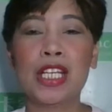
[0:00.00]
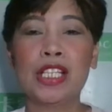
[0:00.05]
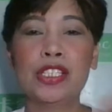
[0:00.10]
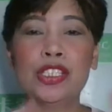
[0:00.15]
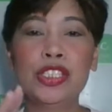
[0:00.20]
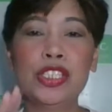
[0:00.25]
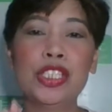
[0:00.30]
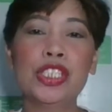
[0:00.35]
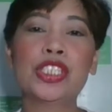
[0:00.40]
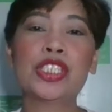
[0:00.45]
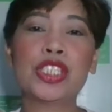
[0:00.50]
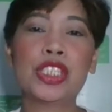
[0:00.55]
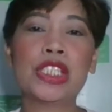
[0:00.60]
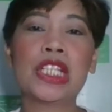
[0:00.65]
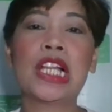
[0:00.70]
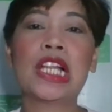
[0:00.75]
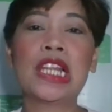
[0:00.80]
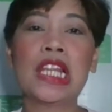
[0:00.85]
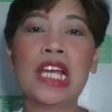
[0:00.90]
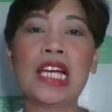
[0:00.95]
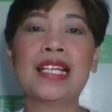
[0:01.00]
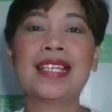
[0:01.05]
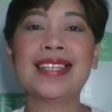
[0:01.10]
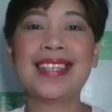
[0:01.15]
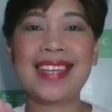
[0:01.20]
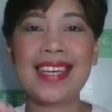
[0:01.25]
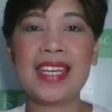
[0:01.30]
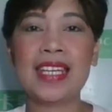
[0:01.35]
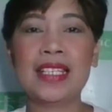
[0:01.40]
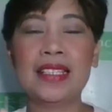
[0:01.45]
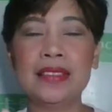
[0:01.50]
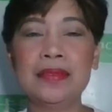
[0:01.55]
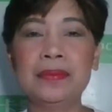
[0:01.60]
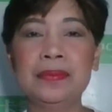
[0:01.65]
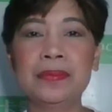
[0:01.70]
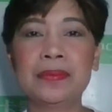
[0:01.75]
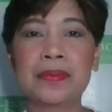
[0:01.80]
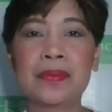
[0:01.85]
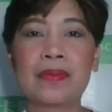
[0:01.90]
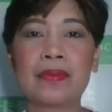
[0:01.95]
you should clock in
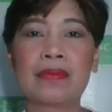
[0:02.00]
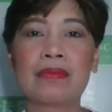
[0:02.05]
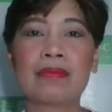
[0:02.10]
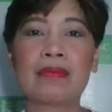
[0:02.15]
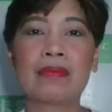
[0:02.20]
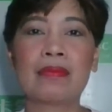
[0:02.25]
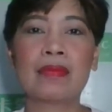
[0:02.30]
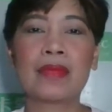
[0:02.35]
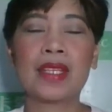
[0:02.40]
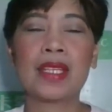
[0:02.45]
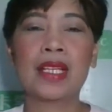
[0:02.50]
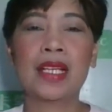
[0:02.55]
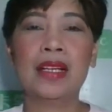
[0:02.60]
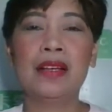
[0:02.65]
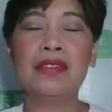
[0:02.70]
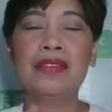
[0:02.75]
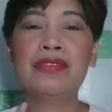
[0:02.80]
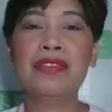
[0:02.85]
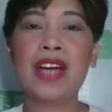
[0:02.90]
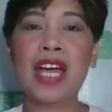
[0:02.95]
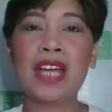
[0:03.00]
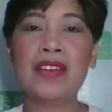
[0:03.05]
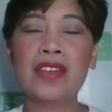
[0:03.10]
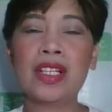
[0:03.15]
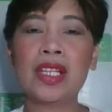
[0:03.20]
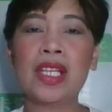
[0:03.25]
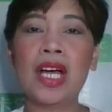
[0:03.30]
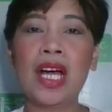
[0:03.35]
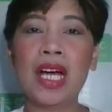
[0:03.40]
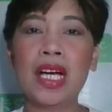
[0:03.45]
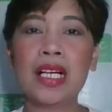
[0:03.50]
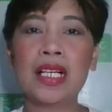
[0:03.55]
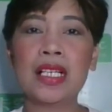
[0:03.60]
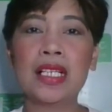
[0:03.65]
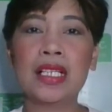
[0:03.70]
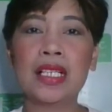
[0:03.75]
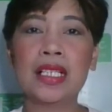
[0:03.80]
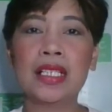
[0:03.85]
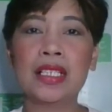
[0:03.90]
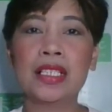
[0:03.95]
5
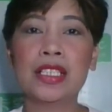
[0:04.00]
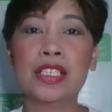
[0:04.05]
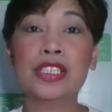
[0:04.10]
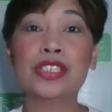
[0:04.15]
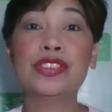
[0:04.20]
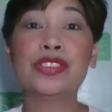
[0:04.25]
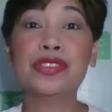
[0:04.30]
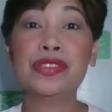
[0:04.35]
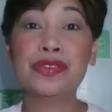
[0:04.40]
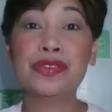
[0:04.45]
o'clock to